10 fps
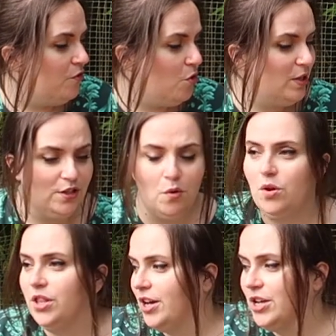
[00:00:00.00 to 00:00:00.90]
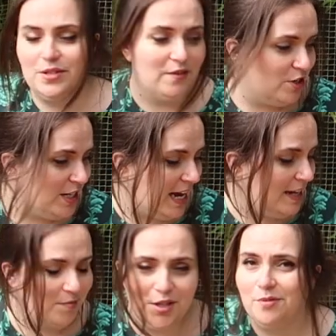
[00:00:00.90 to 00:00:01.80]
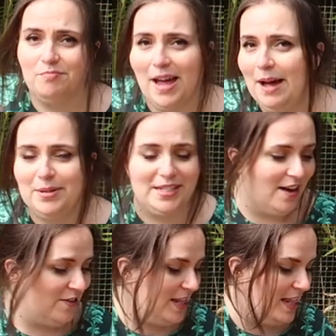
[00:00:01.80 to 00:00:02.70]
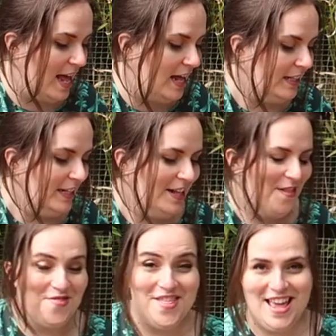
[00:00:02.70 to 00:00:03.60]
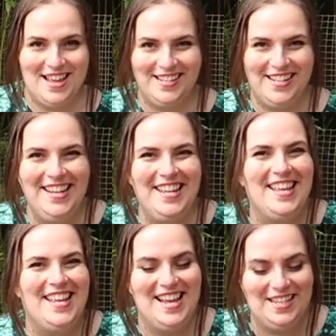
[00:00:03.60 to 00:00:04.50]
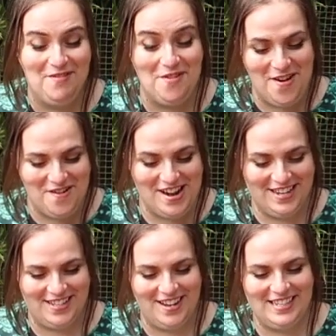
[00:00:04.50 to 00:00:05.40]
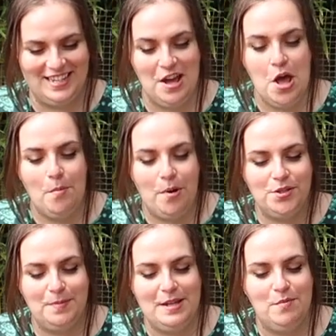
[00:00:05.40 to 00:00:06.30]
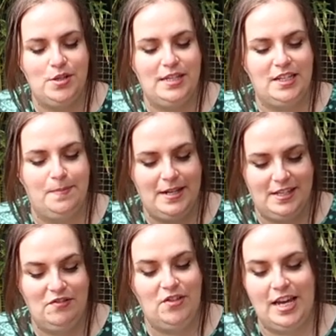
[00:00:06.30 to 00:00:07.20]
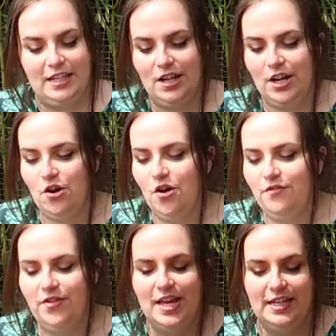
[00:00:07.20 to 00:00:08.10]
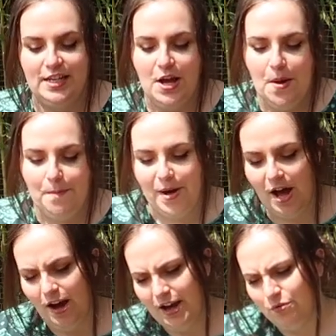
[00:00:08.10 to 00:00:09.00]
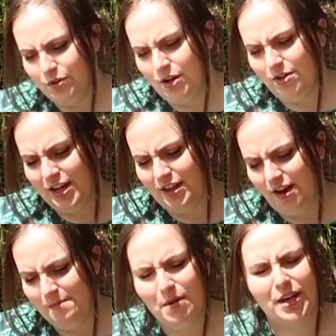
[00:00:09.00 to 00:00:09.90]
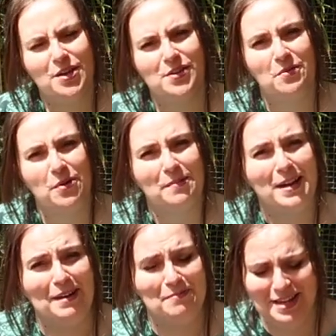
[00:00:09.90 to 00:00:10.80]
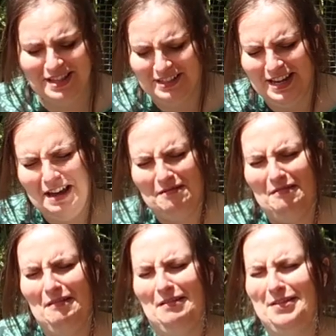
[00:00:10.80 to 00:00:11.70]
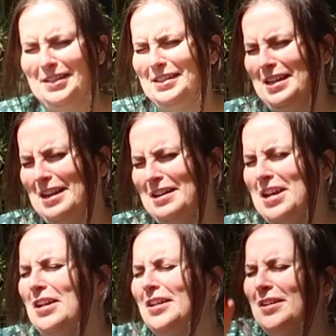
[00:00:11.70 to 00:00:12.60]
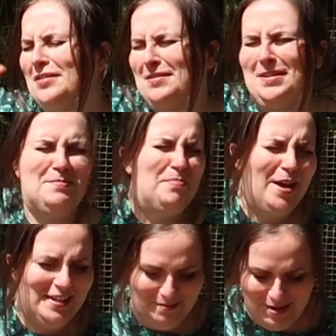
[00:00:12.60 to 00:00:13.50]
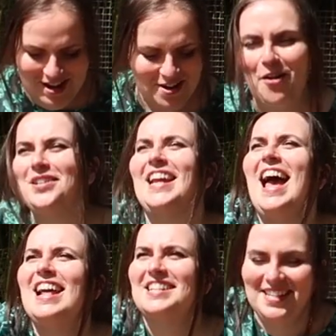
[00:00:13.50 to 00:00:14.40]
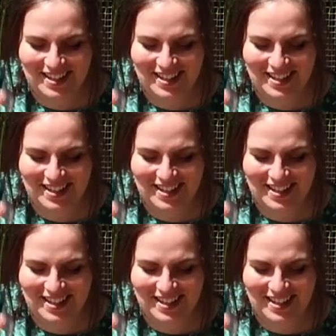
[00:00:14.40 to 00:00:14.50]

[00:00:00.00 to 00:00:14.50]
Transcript: for. It's not one that I use every day, so happy to have it in there. This is my very exciting, possibly the most expensive thing that I got for this, but I also think that I might use it when I'm camping this year. Oh, the sun is blinding me. Not yet.